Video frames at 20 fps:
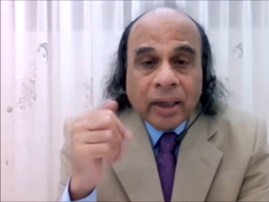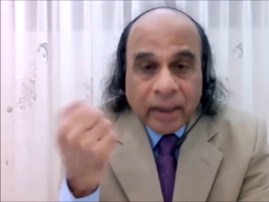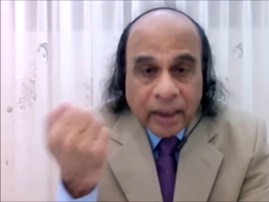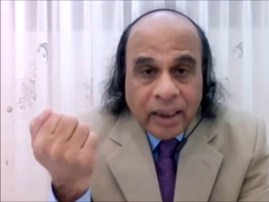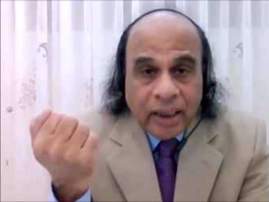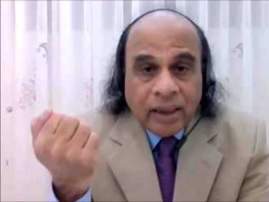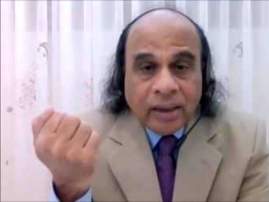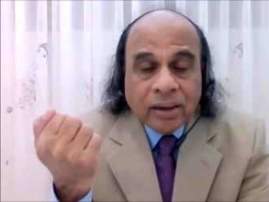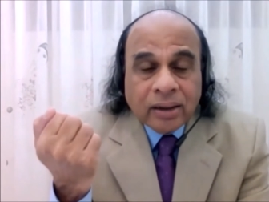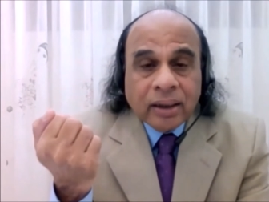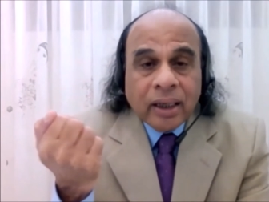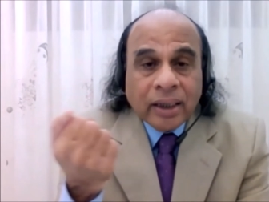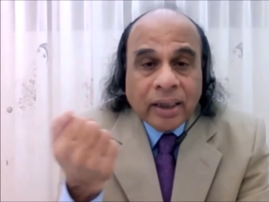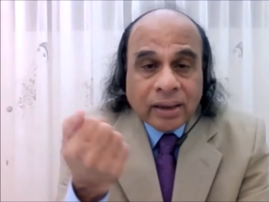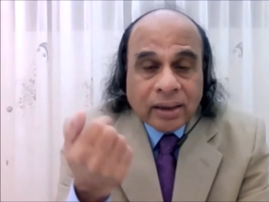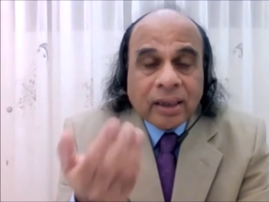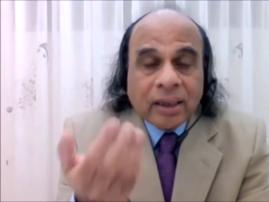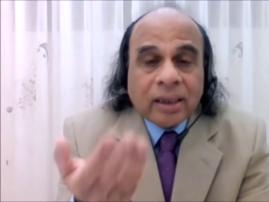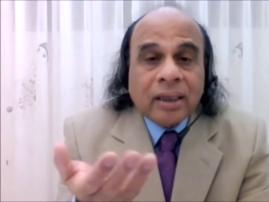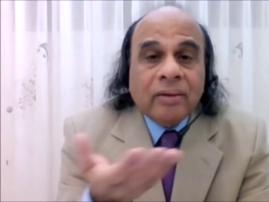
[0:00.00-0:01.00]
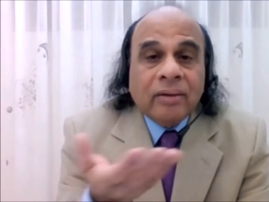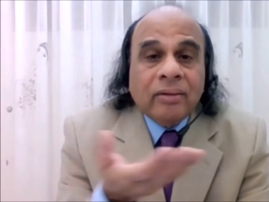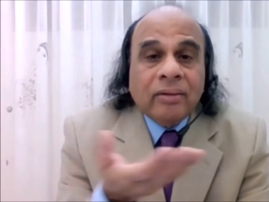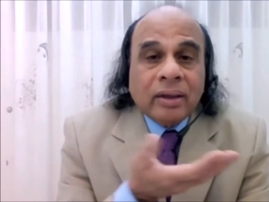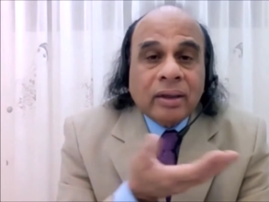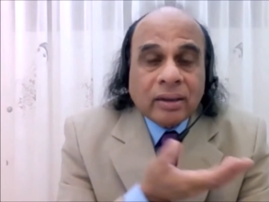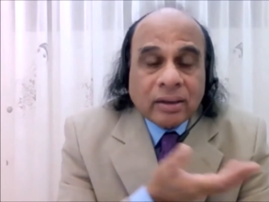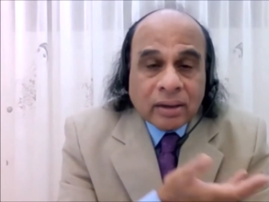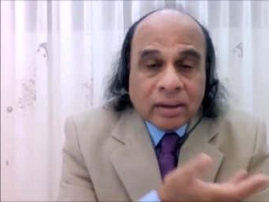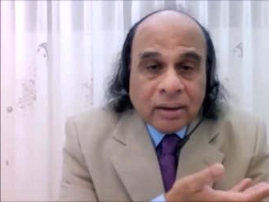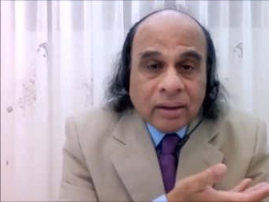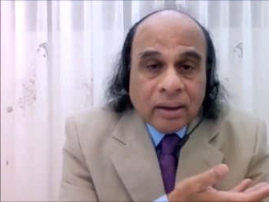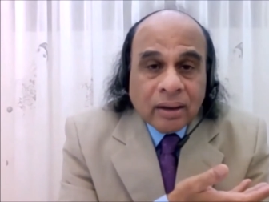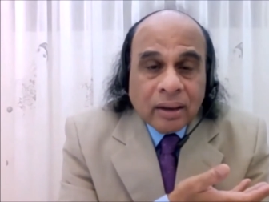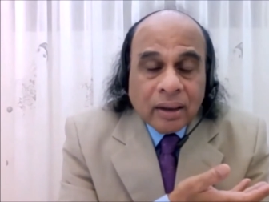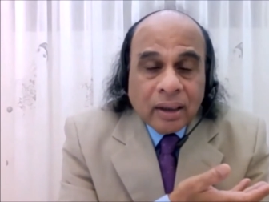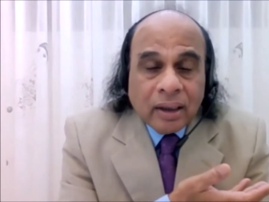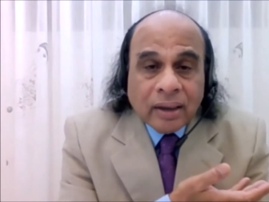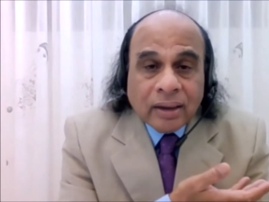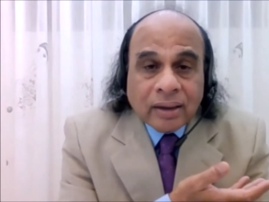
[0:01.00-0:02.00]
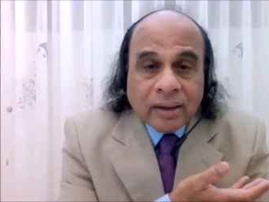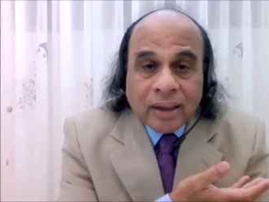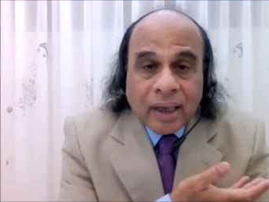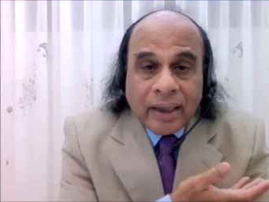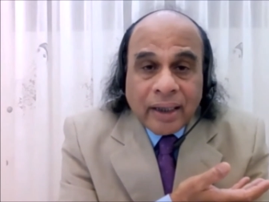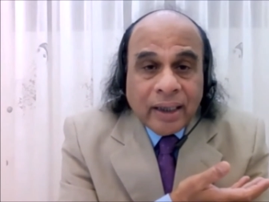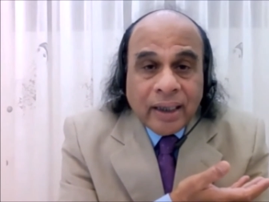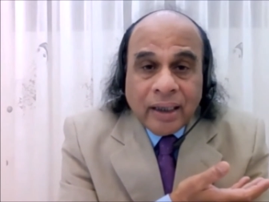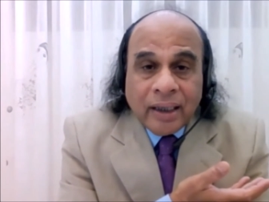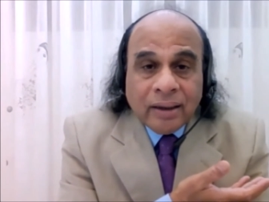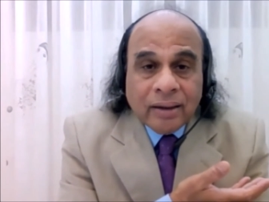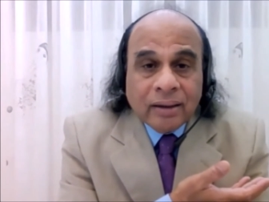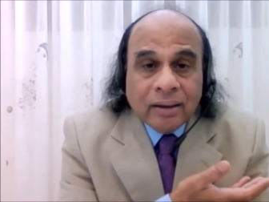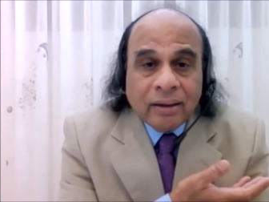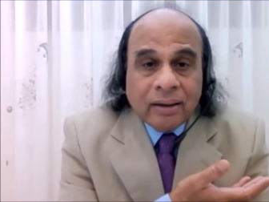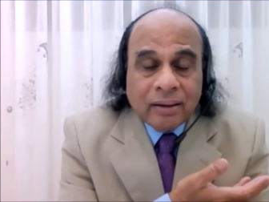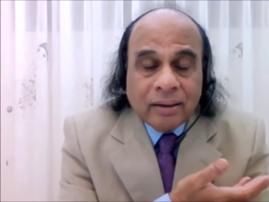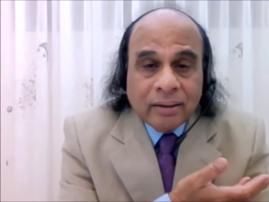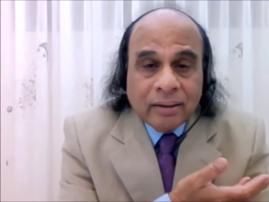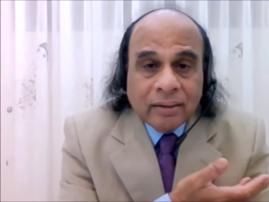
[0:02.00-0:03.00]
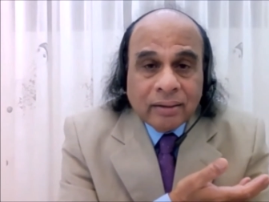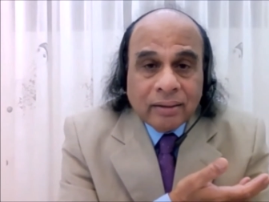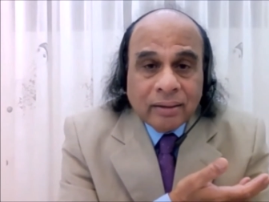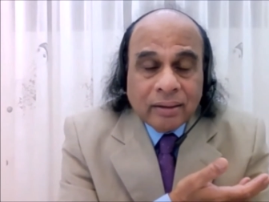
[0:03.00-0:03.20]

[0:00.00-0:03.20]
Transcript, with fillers: Greece, etc., were studying there.